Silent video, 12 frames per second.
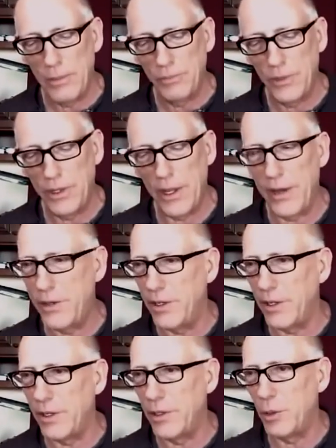that
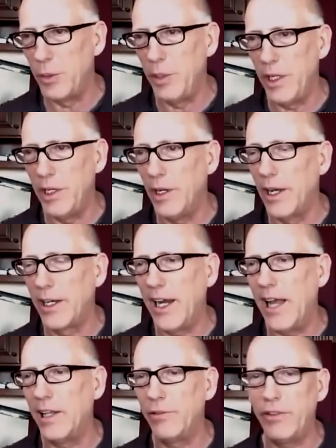there would be a
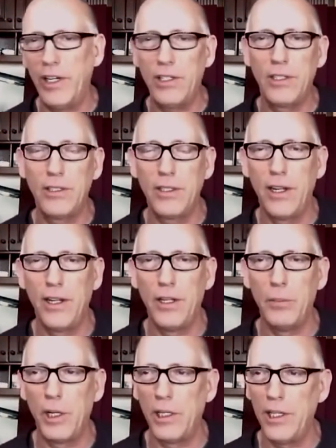caliphate in the
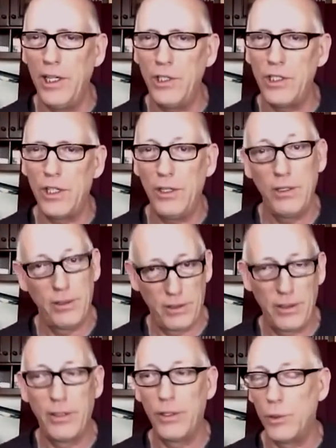Middle East.
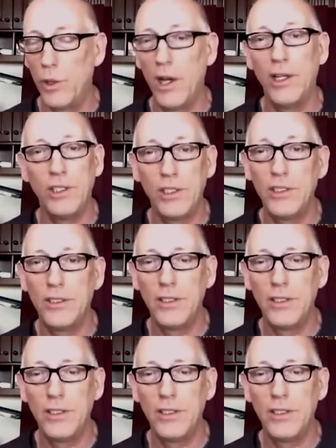There was.